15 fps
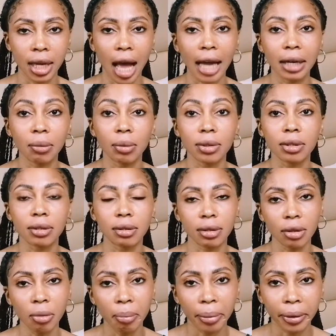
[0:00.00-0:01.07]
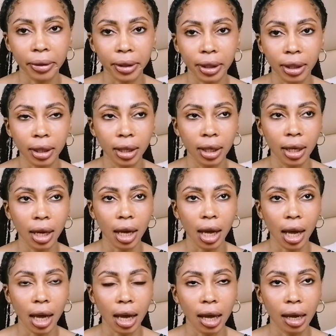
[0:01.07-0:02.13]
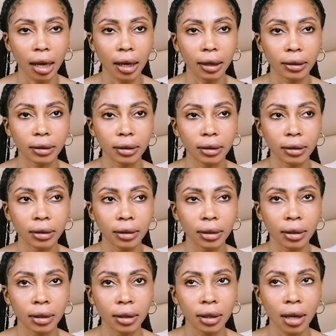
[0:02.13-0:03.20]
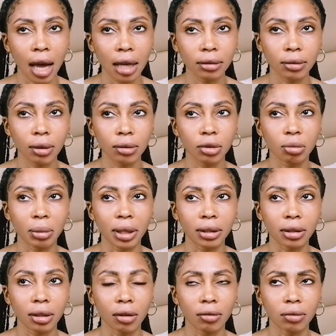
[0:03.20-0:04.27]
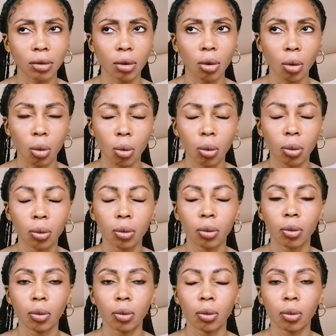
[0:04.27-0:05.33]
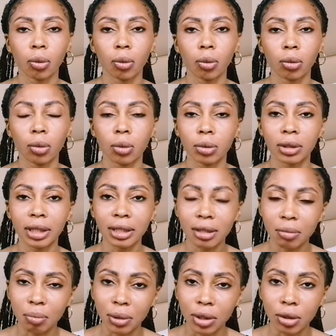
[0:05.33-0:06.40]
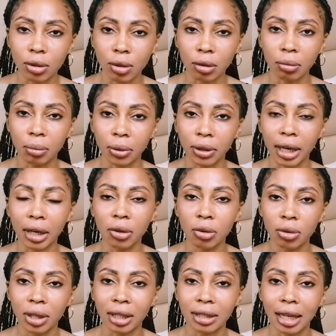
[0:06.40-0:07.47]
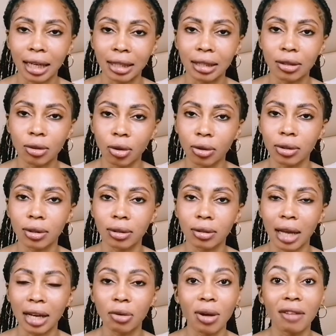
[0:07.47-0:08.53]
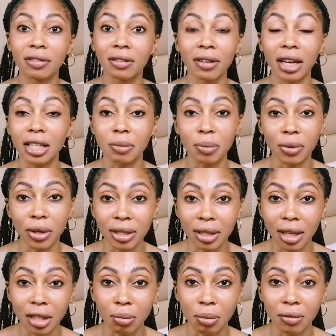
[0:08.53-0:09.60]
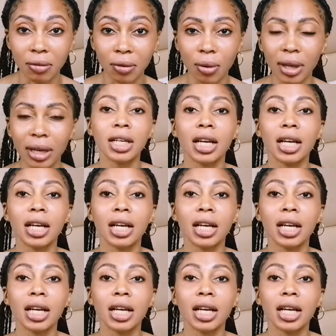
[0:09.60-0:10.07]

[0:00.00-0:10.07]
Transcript: and it was still burning, and I thought to myself, oh, could this be sunburn? I know I've never experienced that before.